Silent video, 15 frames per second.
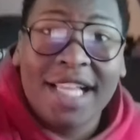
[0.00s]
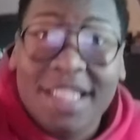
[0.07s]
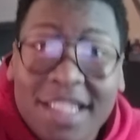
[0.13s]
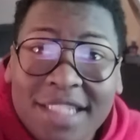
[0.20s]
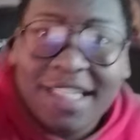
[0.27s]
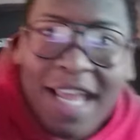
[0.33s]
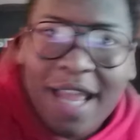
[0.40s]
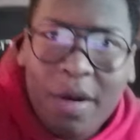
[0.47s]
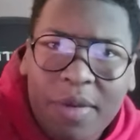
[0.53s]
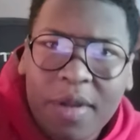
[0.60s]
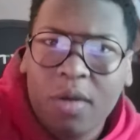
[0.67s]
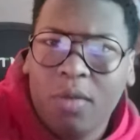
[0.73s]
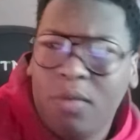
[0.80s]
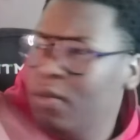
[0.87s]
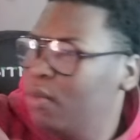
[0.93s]
Today we
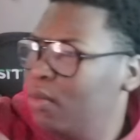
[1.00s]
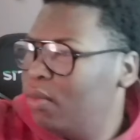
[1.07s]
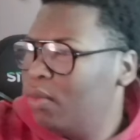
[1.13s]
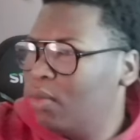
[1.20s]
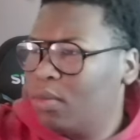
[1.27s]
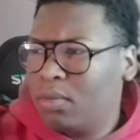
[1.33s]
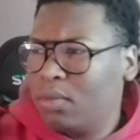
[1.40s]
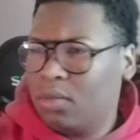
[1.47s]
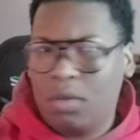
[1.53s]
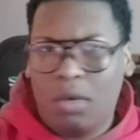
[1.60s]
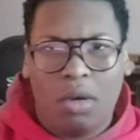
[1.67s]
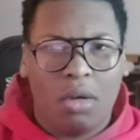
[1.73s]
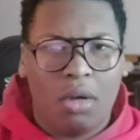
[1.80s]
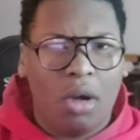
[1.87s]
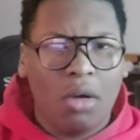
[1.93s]
hold,
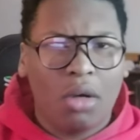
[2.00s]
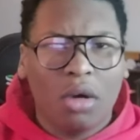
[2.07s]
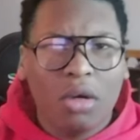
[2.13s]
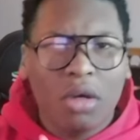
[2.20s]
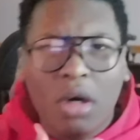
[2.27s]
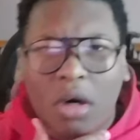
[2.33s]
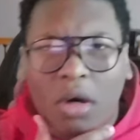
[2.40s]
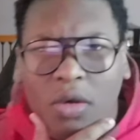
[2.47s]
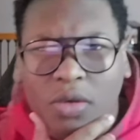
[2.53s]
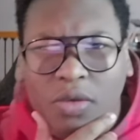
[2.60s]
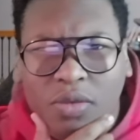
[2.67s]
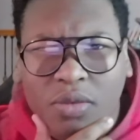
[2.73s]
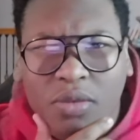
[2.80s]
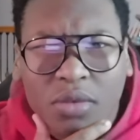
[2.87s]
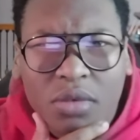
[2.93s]
hold on,
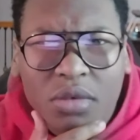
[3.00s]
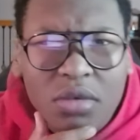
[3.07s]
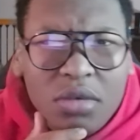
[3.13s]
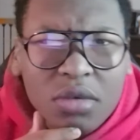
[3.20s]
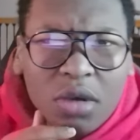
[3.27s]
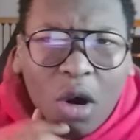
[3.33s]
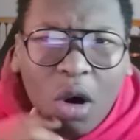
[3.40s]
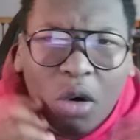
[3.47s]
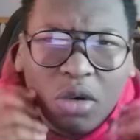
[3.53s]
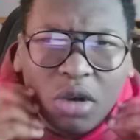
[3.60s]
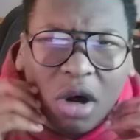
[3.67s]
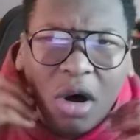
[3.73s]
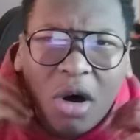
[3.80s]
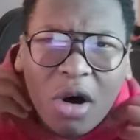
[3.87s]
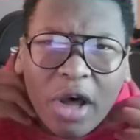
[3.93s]
hold
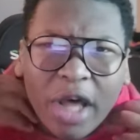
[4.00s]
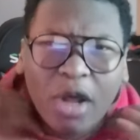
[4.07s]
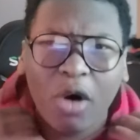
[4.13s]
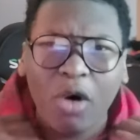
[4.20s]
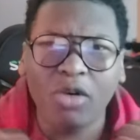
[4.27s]
on, hold.